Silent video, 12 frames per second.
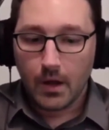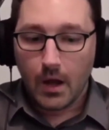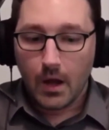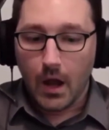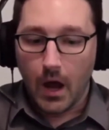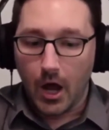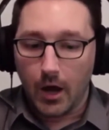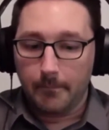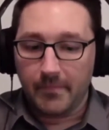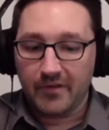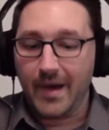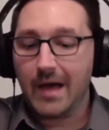
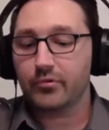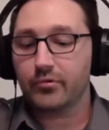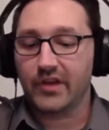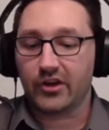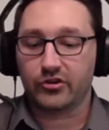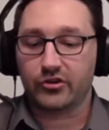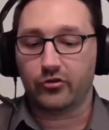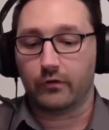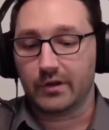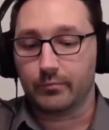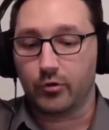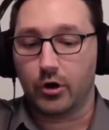If patent protection is
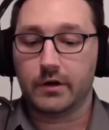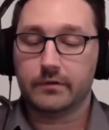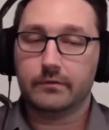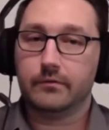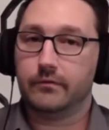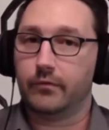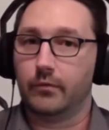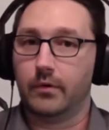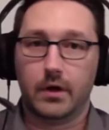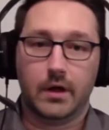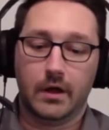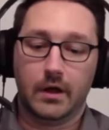overly broad,
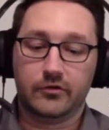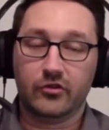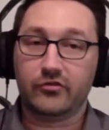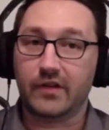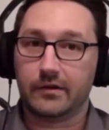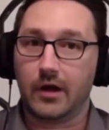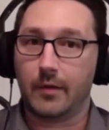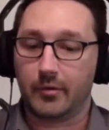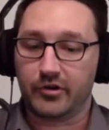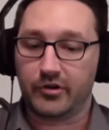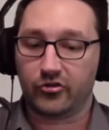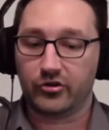just like copyright
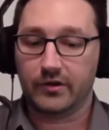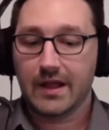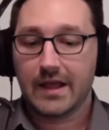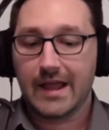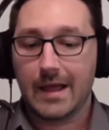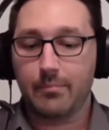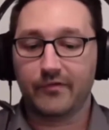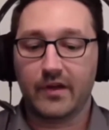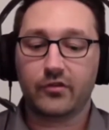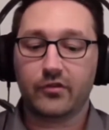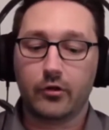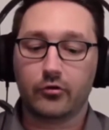protection, it
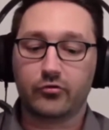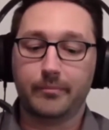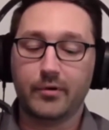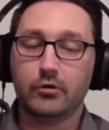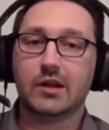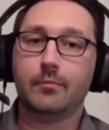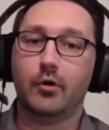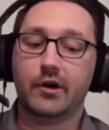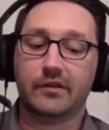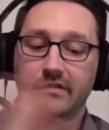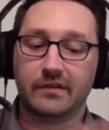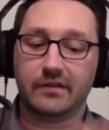prevents others from building upon
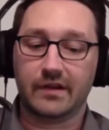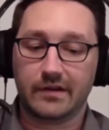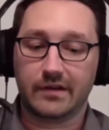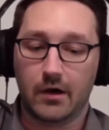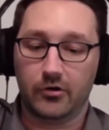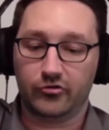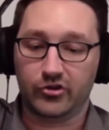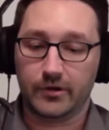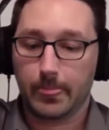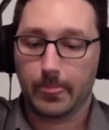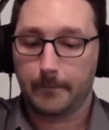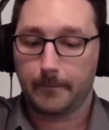existing technology.
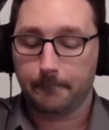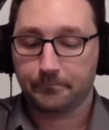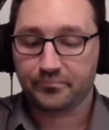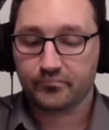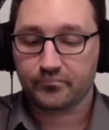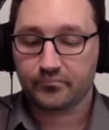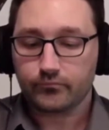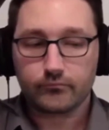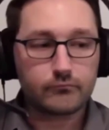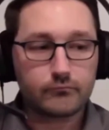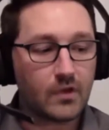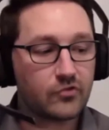
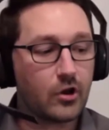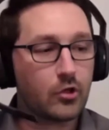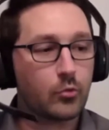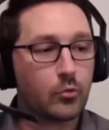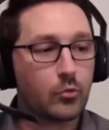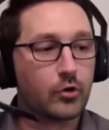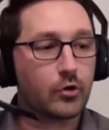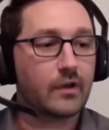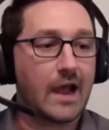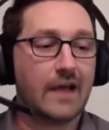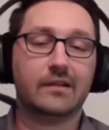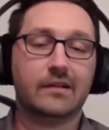So in other words,
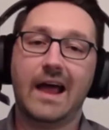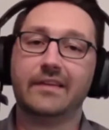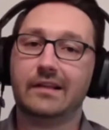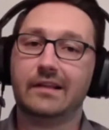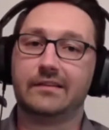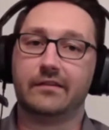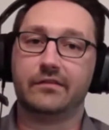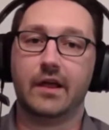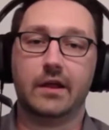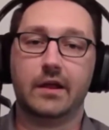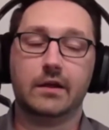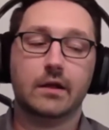as I like to
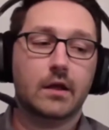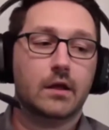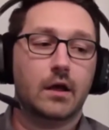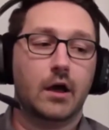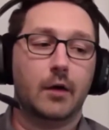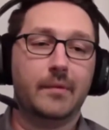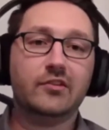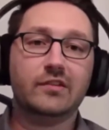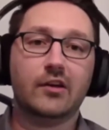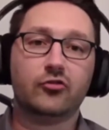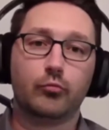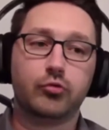say,
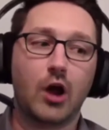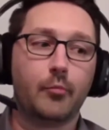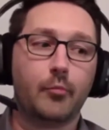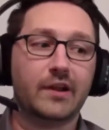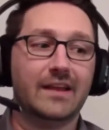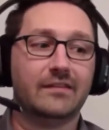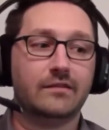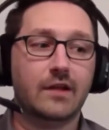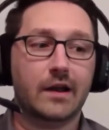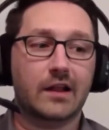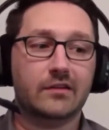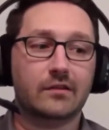intellectual property is
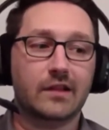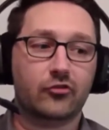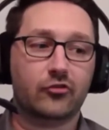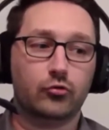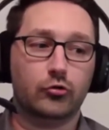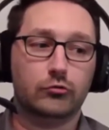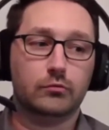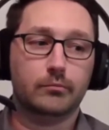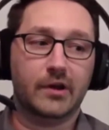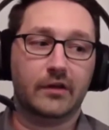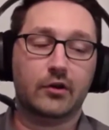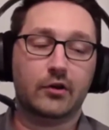not intellectual
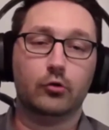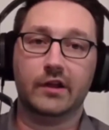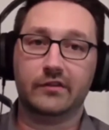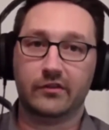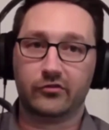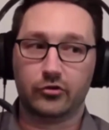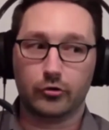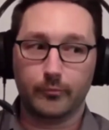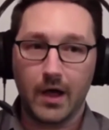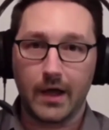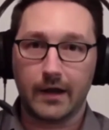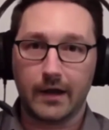because it only exists in your
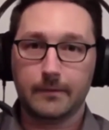mind.